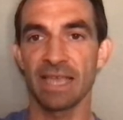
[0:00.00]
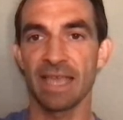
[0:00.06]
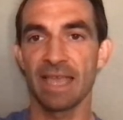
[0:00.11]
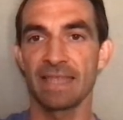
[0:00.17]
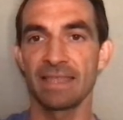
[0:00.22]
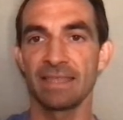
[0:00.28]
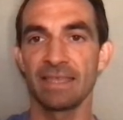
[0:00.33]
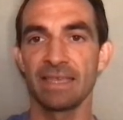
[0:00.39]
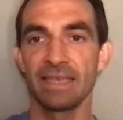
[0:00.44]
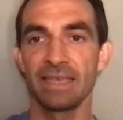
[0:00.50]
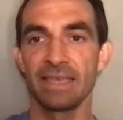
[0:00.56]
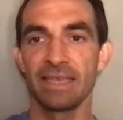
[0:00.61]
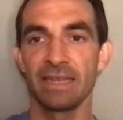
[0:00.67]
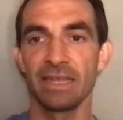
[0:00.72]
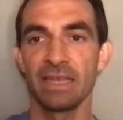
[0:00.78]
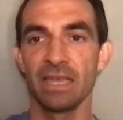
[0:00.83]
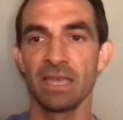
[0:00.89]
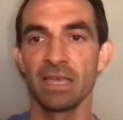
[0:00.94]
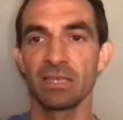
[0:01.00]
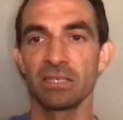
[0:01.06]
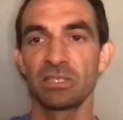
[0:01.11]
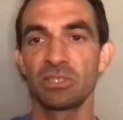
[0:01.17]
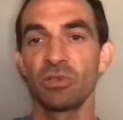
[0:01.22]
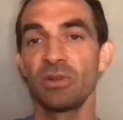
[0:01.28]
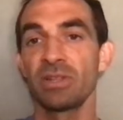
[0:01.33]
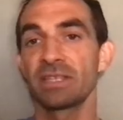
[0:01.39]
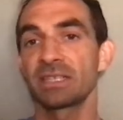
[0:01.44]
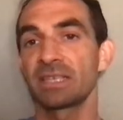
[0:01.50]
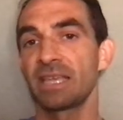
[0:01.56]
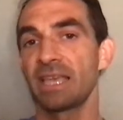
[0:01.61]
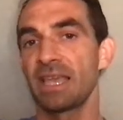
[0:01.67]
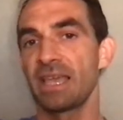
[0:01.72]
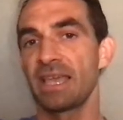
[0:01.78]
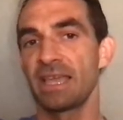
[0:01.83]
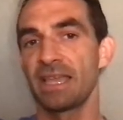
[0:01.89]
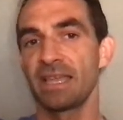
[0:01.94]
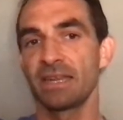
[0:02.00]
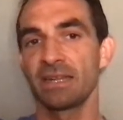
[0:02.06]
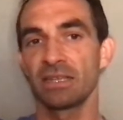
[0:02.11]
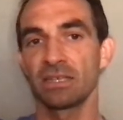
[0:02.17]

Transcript: And then students can